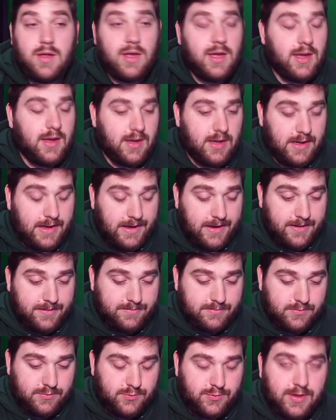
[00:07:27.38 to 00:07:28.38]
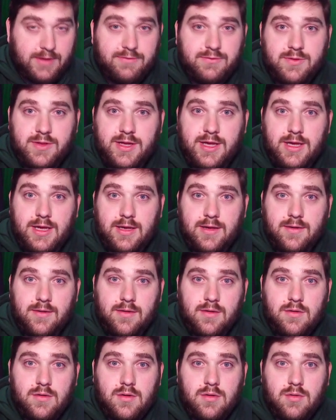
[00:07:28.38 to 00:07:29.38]
roughly
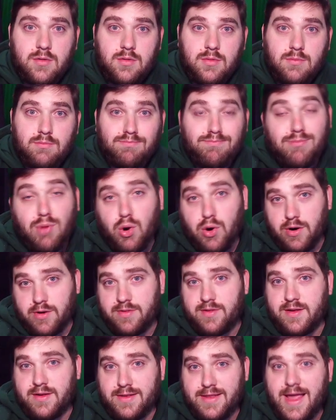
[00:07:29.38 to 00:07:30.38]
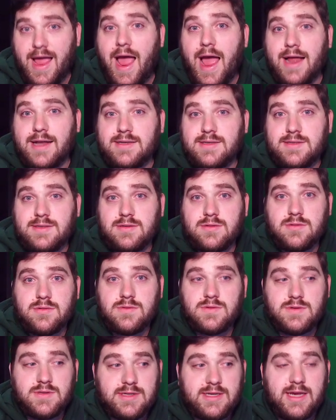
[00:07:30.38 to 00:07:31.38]
more than that
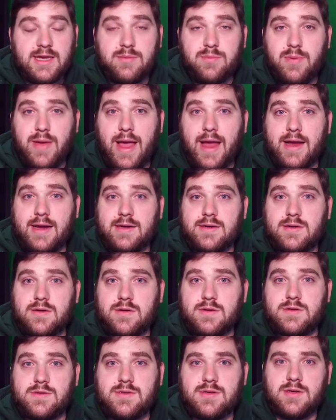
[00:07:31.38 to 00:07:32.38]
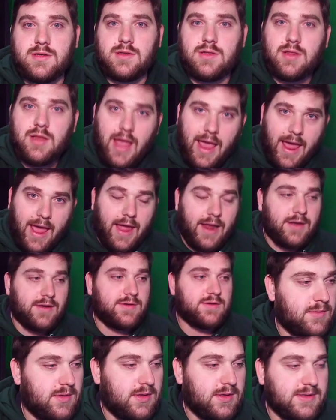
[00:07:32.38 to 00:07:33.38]
to get back to
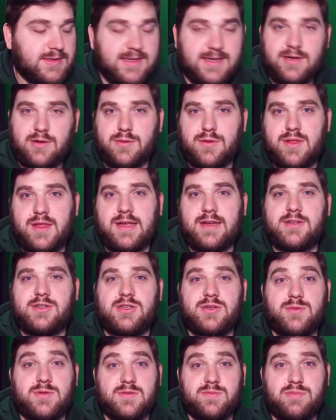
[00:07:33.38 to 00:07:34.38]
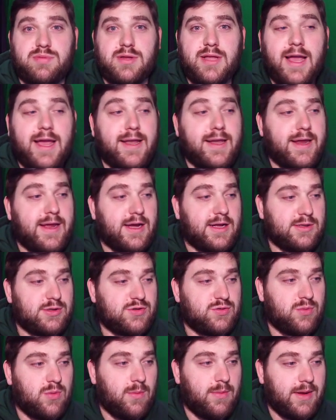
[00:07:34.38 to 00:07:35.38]
land. Because I don't think she was planning on
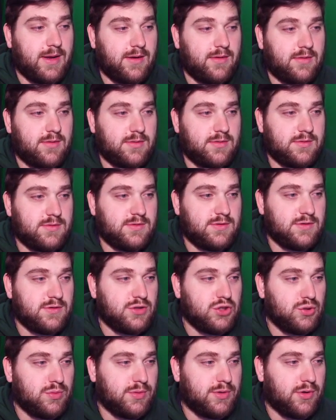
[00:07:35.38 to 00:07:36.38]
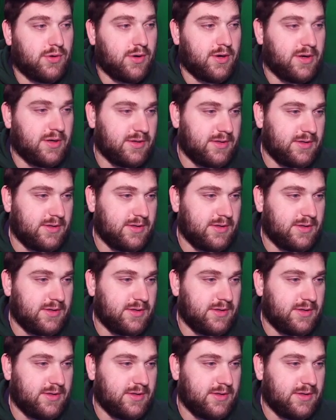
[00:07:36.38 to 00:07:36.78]
swimming to Numenor.